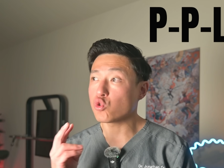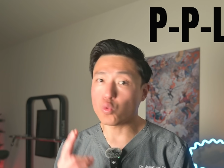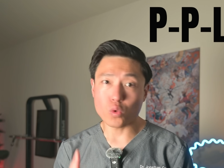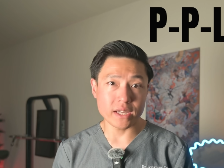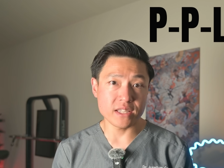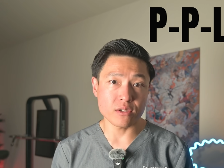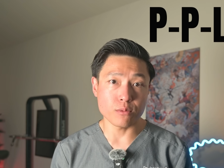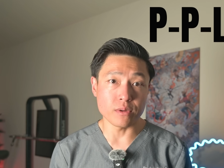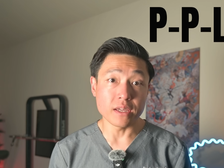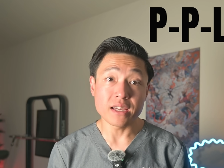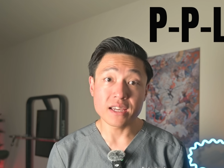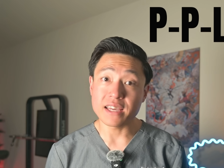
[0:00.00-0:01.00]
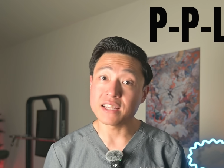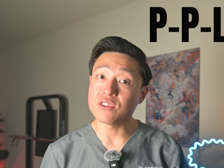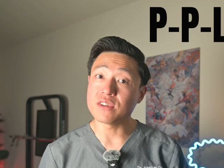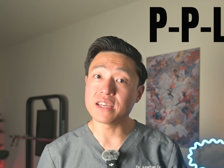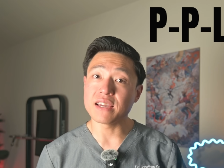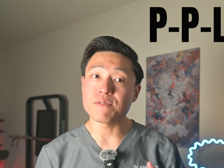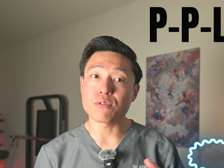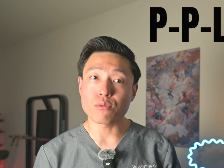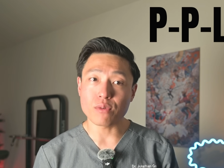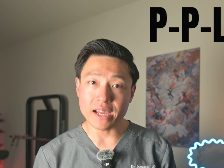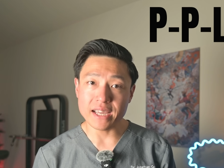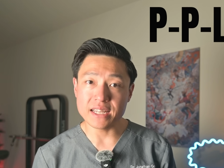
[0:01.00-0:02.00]
twice a week and you get
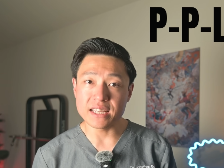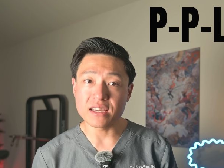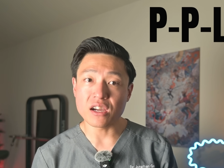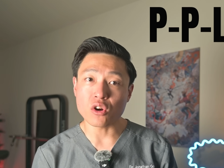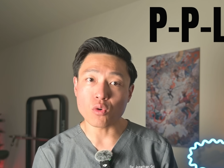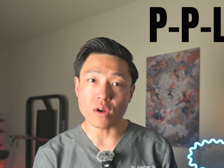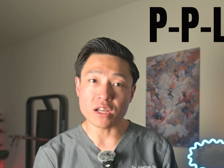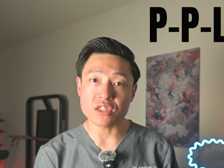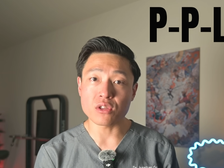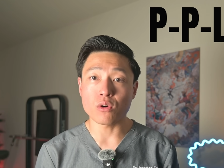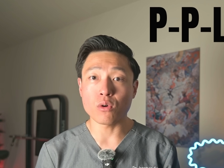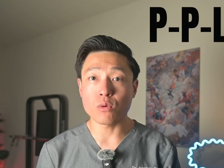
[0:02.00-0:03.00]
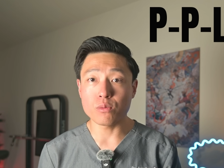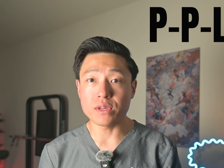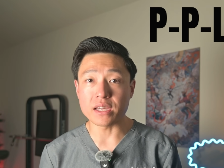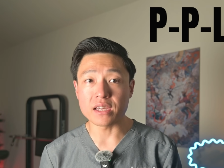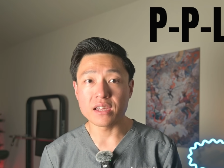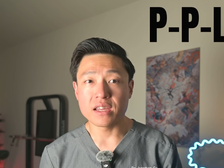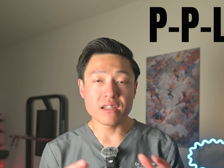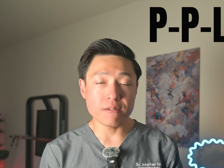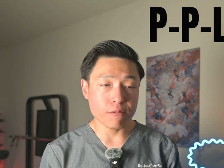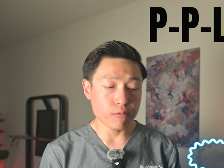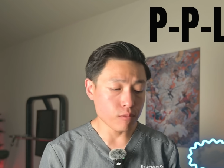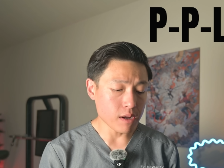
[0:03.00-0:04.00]
variety across the whole week.
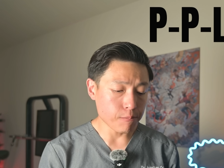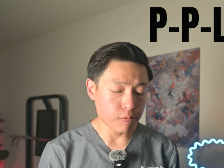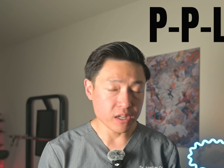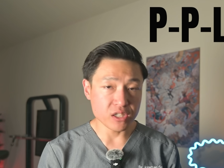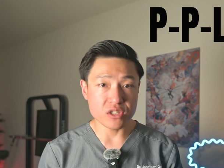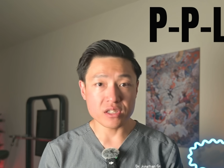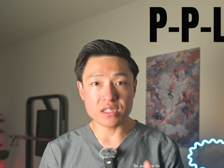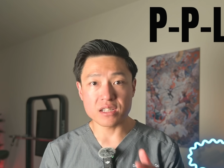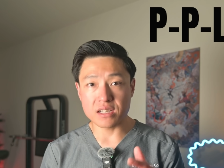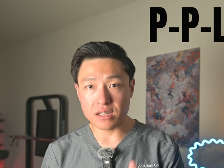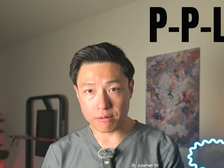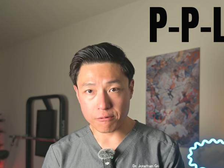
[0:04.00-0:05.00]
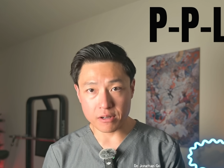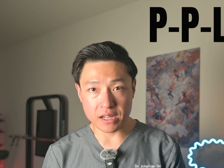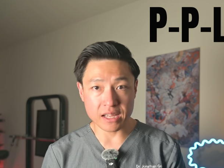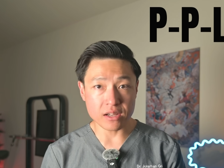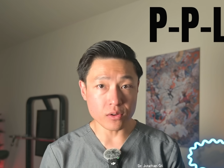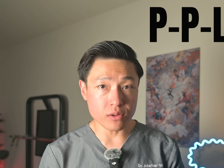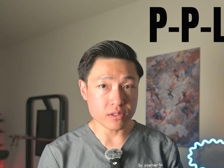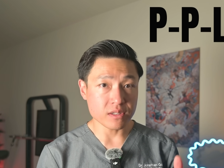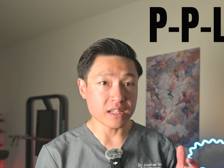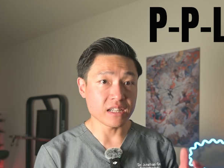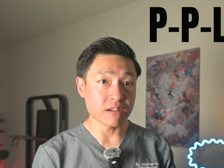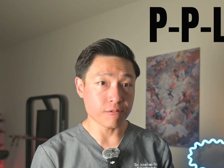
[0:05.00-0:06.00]
Different rep ranges, different angles,
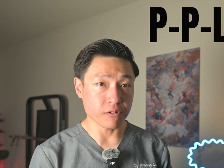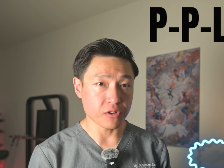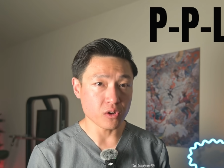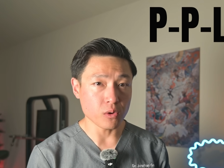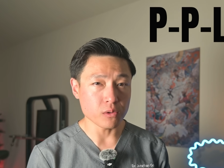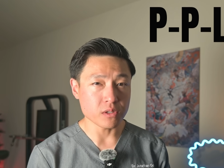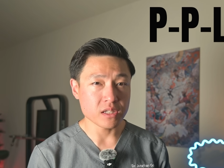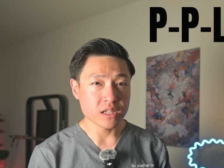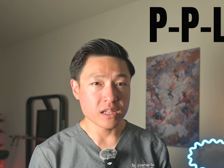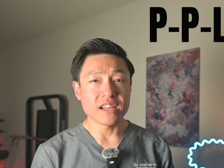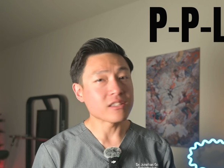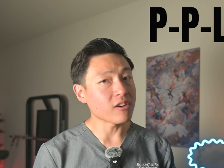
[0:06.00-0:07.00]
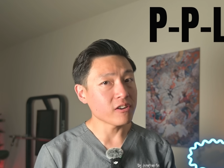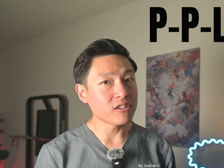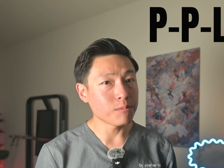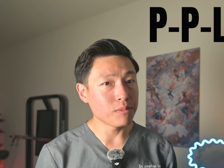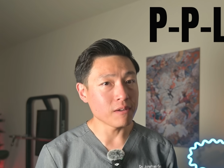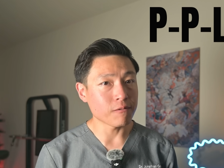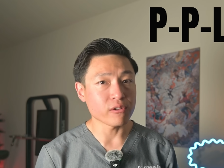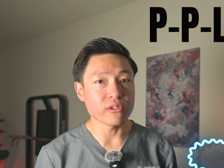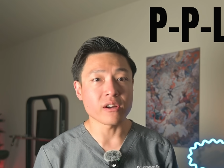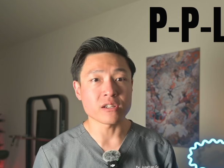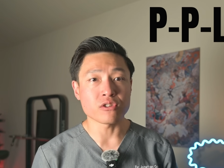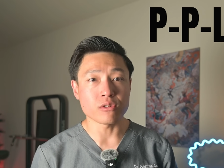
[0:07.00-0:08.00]
and different goals. It's hard to beat for
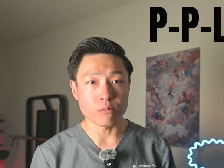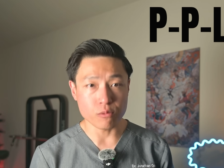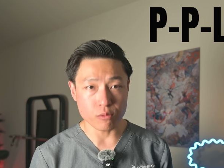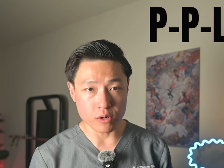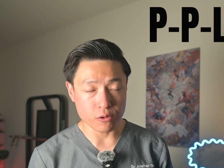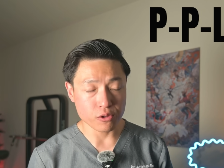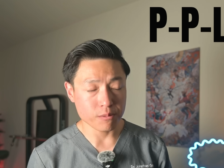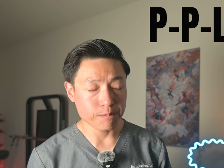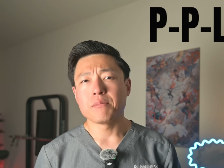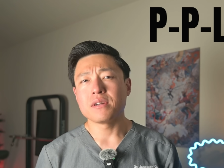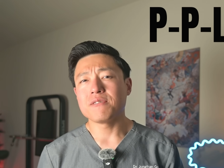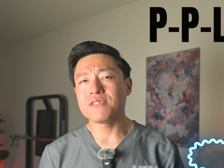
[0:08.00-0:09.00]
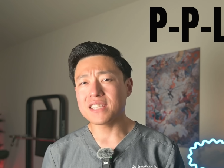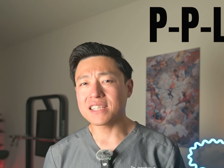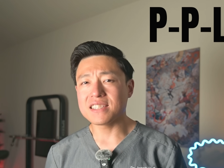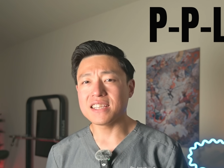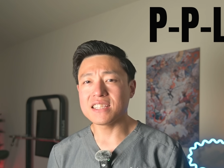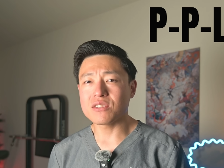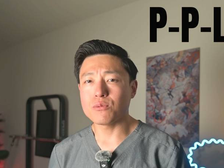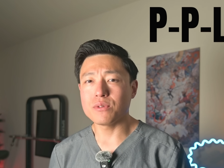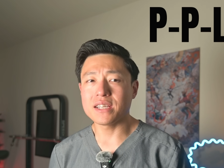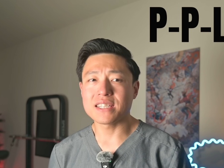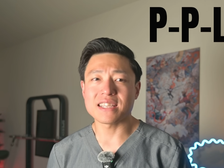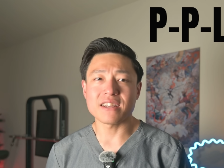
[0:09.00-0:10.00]
long term growth. But if six days a
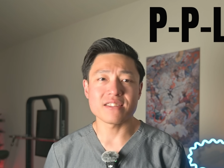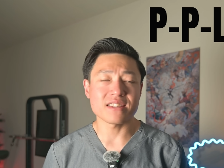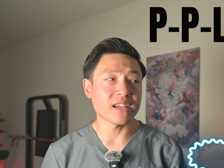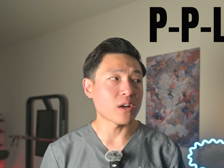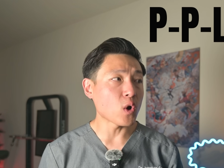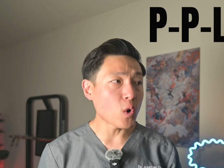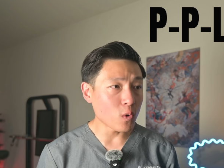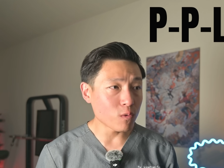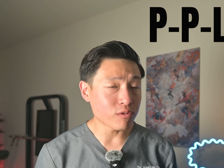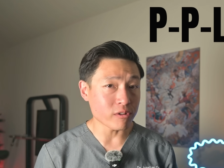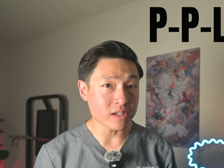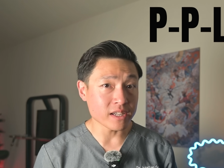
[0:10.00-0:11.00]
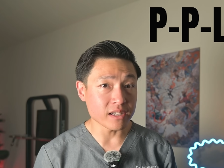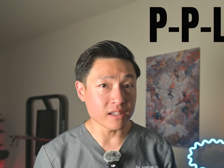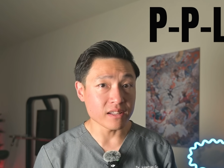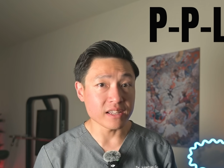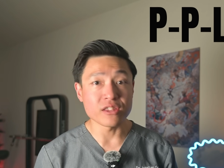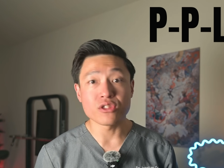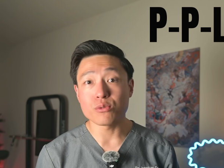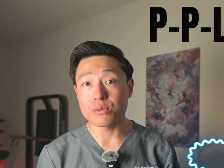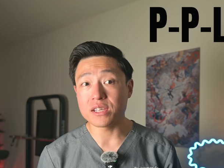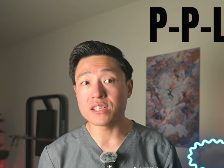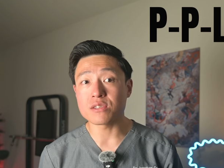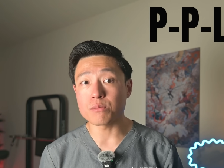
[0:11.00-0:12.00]
week sounds like overkill and
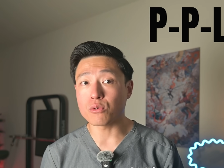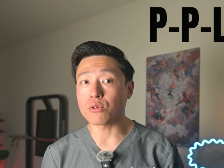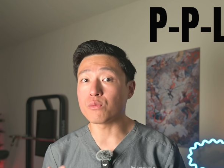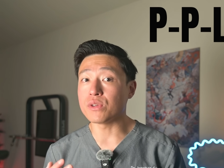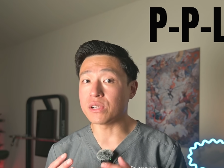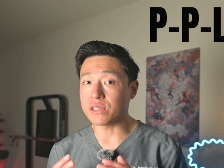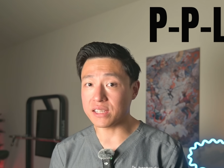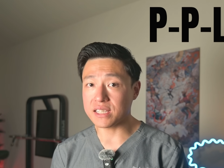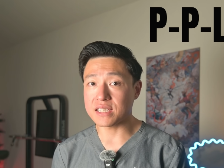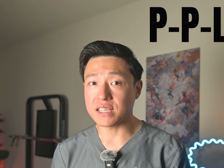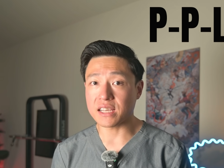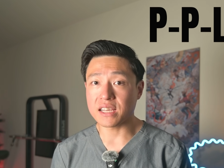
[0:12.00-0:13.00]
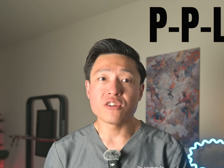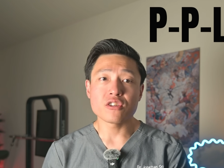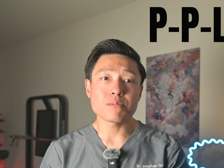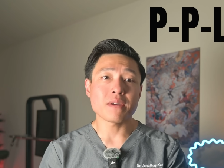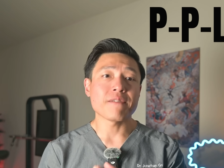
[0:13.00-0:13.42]
three is more realistic, here's